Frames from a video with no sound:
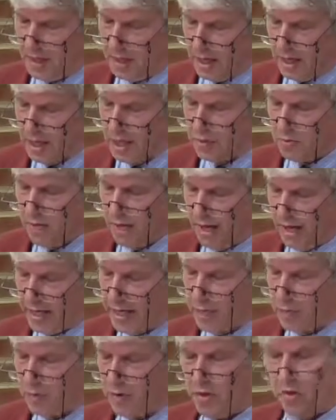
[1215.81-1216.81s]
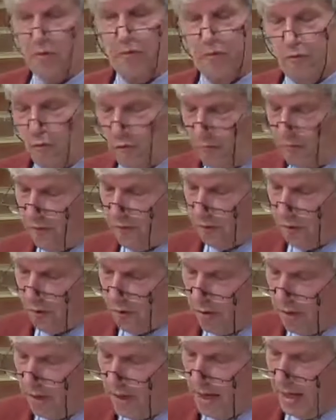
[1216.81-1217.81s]
It is related with a verb
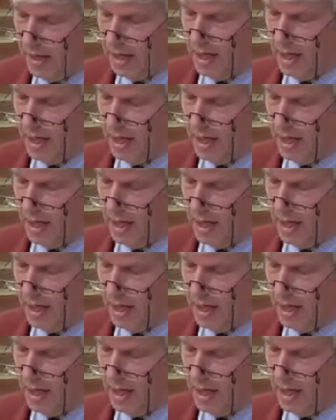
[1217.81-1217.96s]
form